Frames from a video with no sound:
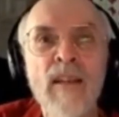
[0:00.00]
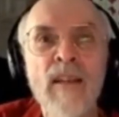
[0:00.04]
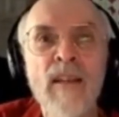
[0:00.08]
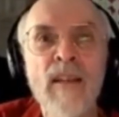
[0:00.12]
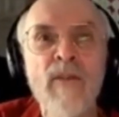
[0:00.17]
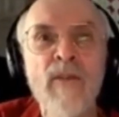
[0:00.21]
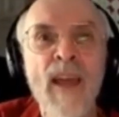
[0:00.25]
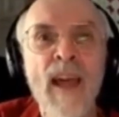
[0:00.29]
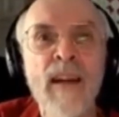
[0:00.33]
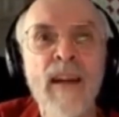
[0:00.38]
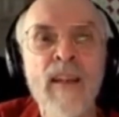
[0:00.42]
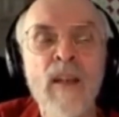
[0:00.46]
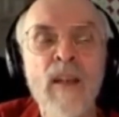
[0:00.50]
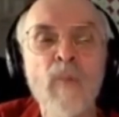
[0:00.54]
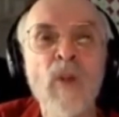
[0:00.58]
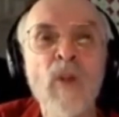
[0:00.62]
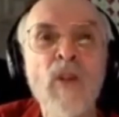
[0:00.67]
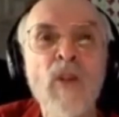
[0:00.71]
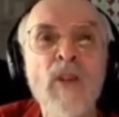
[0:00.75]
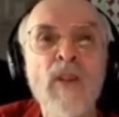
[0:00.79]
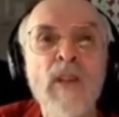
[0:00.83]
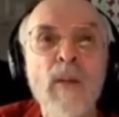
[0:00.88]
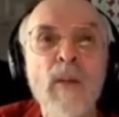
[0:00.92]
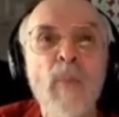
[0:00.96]
of that
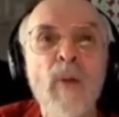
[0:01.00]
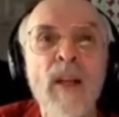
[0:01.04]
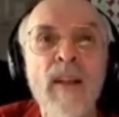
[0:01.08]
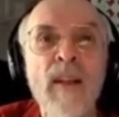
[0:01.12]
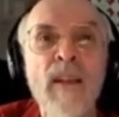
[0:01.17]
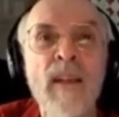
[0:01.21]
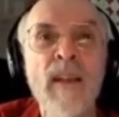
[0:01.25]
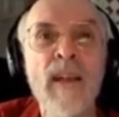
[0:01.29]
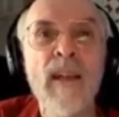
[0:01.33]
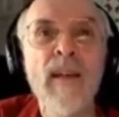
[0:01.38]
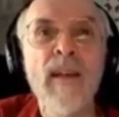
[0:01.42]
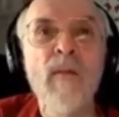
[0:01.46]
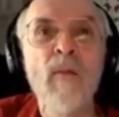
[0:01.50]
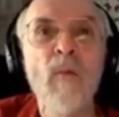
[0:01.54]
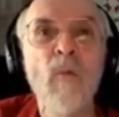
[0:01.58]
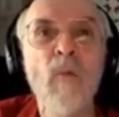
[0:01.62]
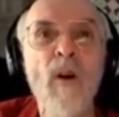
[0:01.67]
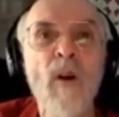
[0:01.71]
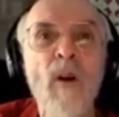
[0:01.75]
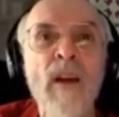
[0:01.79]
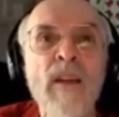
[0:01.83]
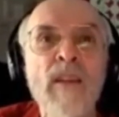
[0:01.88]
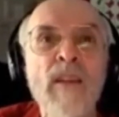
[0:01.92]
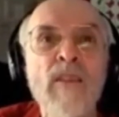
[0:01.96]
community building
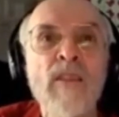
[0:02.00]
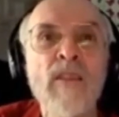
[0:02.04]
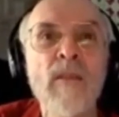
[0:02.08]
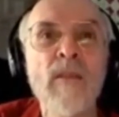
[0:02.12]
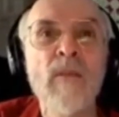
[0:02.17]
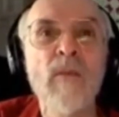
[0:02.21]
was